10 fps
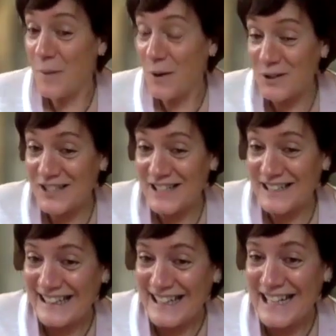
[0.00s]

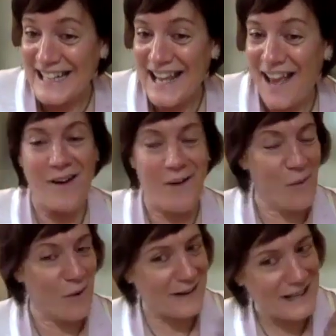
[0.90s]
personally
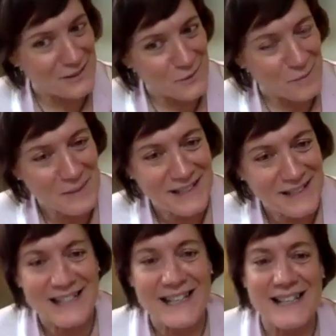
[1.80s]
or in your
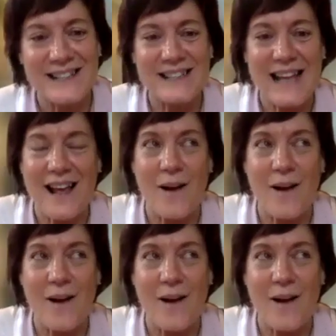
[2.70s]
business,